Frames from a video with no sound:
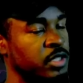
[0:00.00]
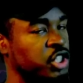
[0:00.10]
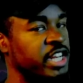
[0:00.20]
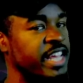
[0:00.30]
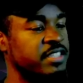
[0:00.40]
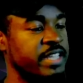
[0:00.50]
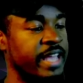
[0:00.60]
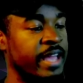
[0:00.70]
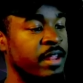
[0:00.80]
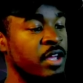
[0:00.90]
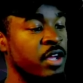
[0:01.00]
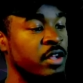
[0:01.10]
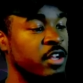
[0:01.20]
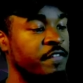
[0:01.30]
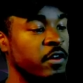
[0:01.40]
She did say it.
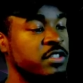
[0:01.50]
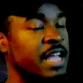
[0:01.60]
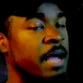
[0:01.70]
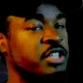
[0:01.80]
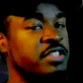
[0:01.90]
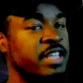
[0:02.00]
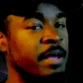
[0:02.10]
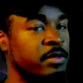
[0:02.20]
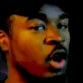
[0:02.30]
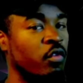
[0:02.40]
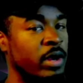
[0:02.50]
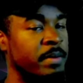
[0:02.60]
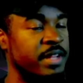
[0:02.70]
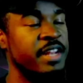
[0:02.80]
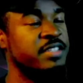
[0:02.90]
The first time she skipped over it,
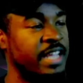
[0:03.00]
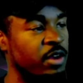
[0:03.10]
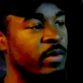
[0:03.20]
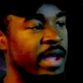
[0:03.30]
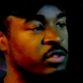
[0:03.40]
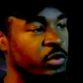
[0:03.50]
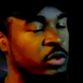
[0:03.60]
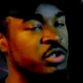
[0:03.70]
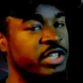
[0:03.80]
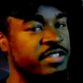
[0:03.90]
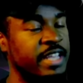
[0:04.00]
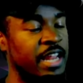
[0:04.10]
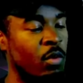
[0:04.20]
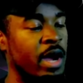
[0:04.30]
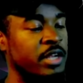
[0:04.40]
but then the second round through, she
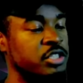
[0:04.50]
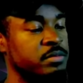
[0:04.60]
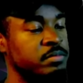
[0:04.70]
said it. Watch.